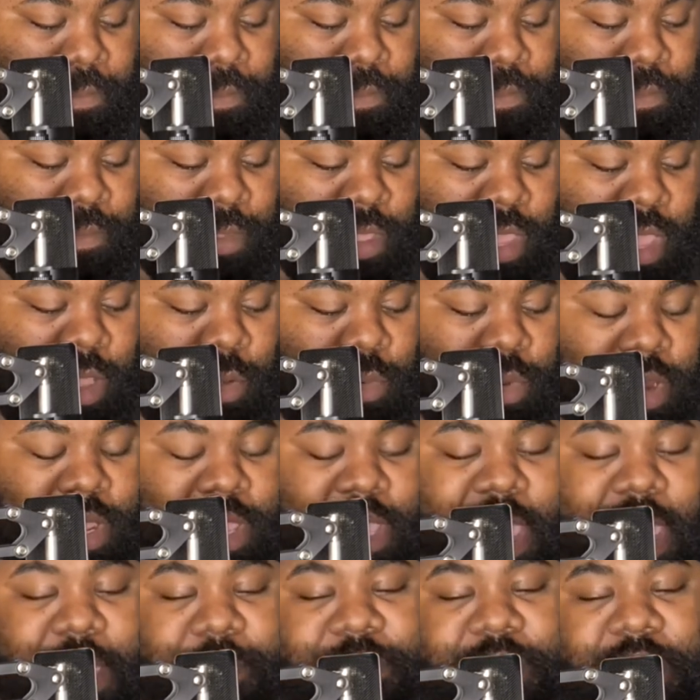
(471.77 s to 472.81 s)
When it
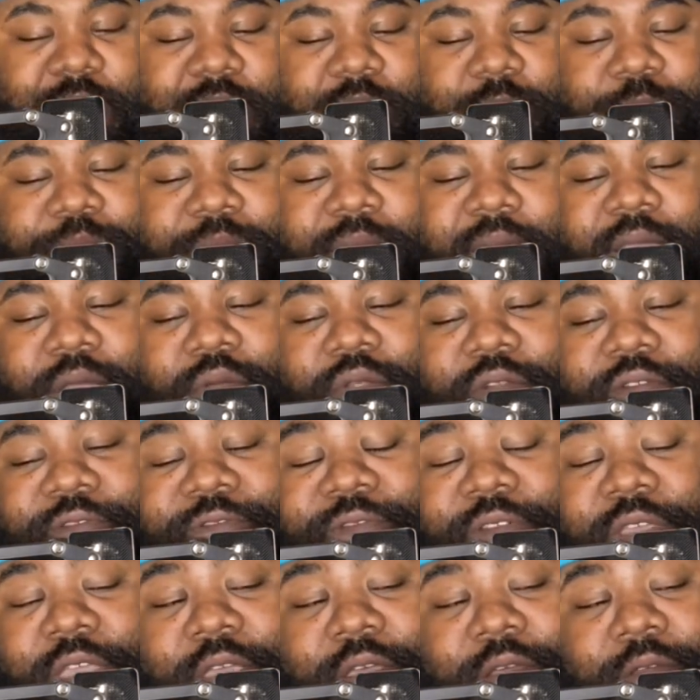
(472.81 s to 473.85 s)
came to his play on the
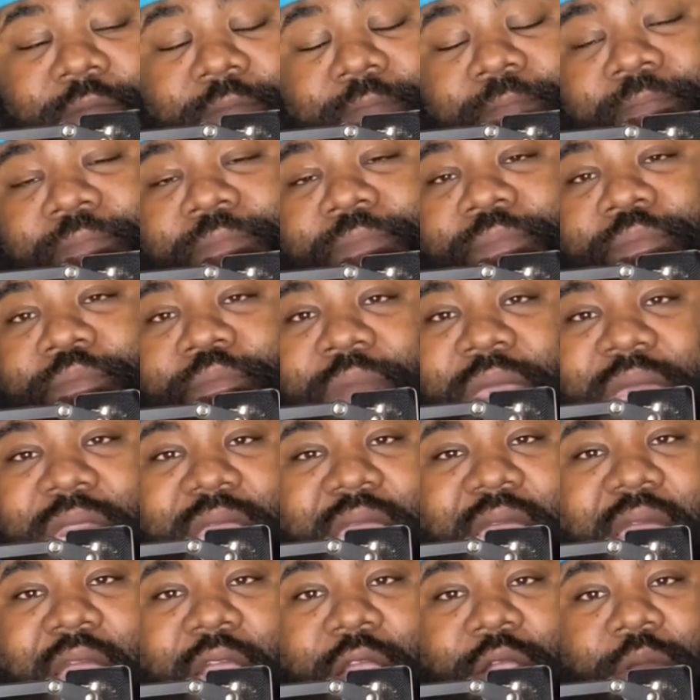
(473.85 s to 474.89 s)
field,
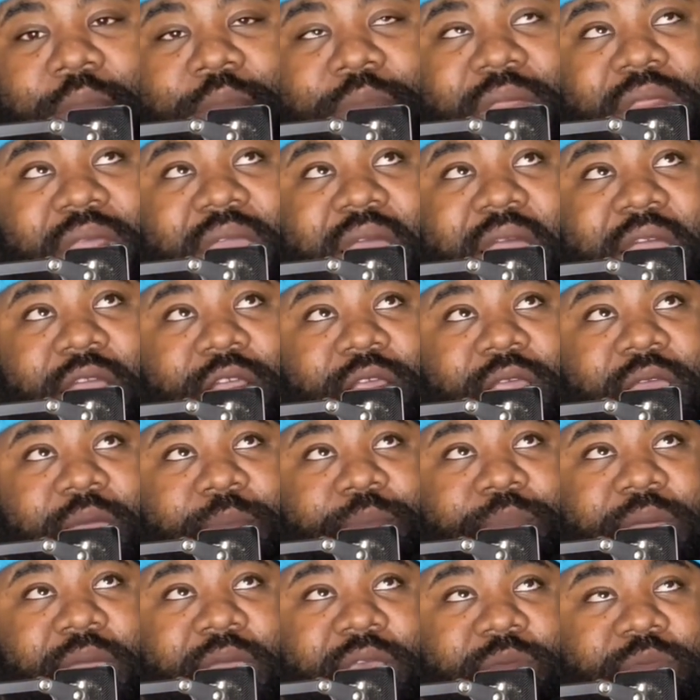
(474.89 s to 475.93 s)
mediocre
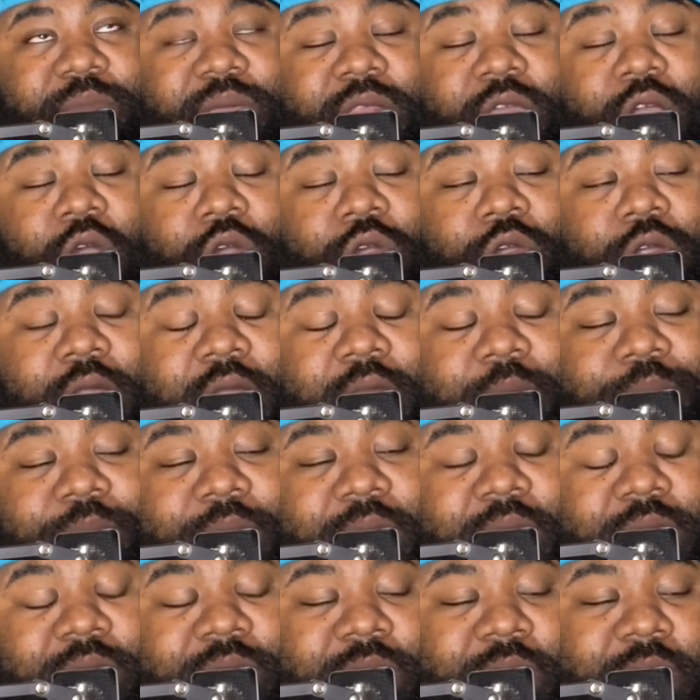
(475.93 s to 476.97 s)
at
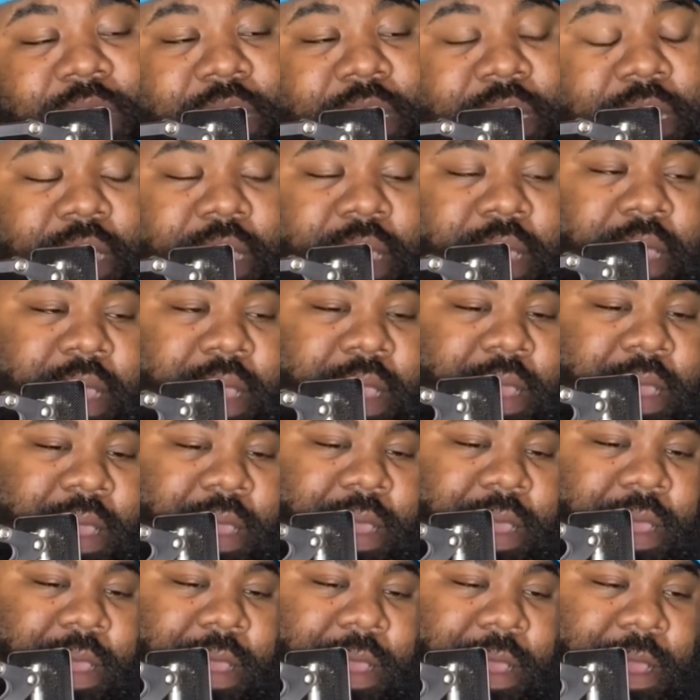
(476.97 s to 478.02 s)
best.
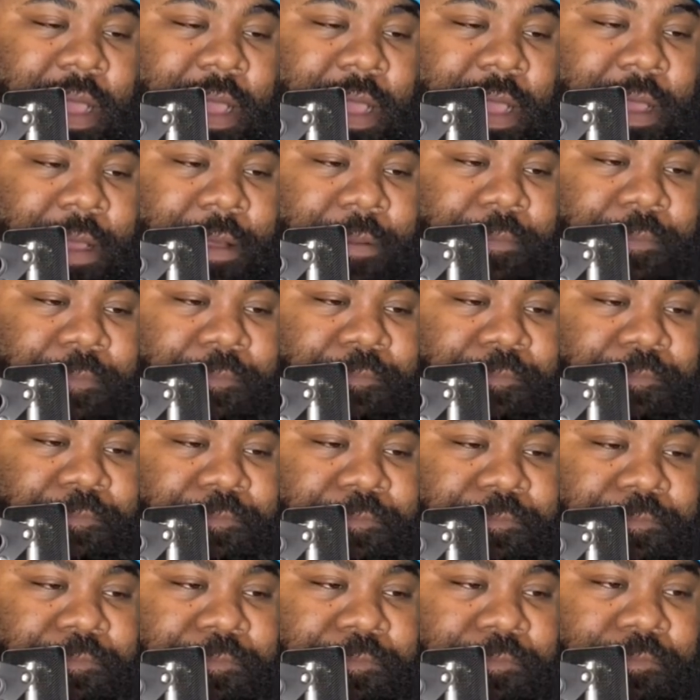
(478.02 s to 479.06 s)
I
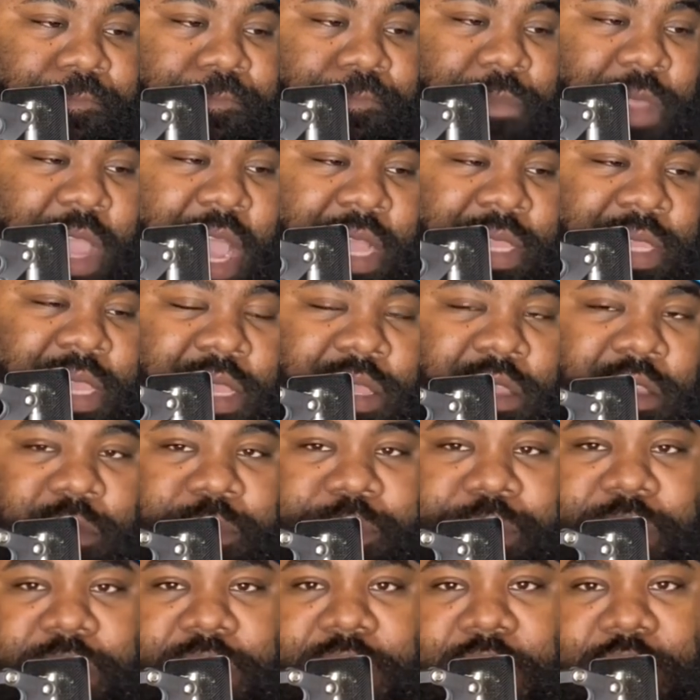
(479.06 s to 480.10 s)
think there's
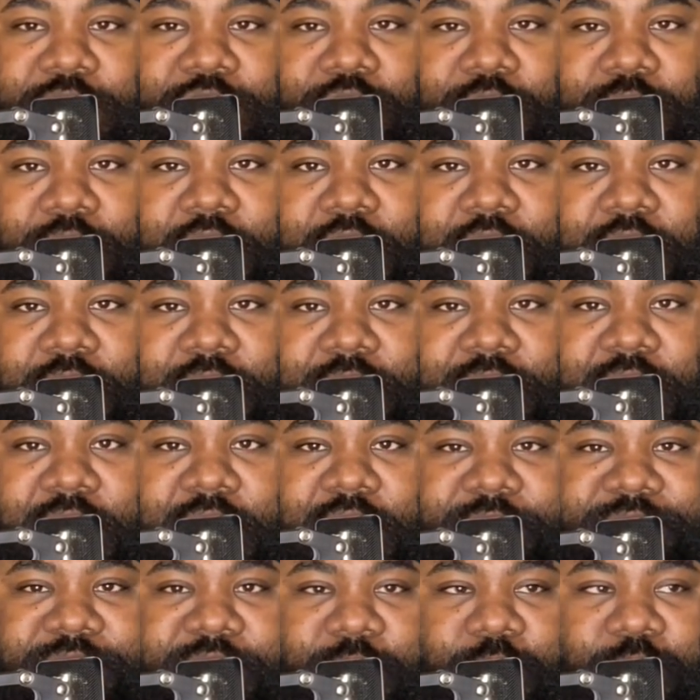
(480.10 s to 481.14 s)
potential in there again
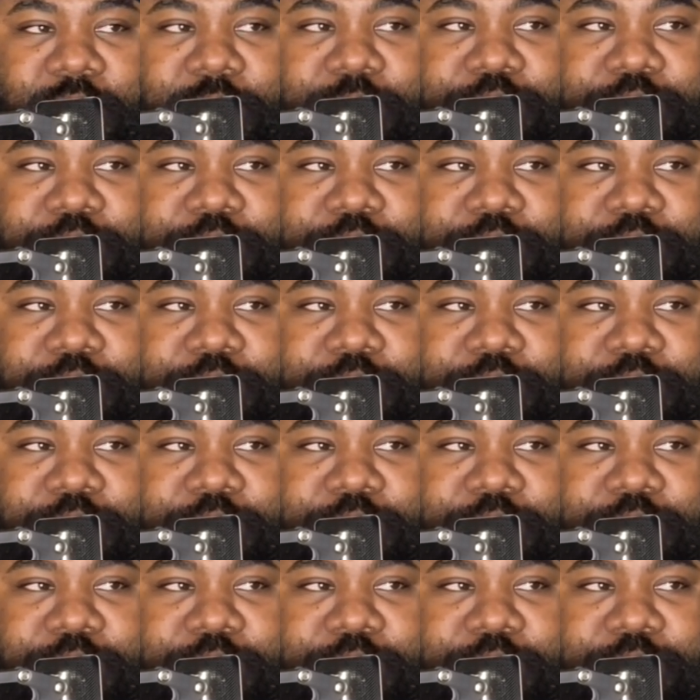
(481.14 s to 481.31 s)
if he would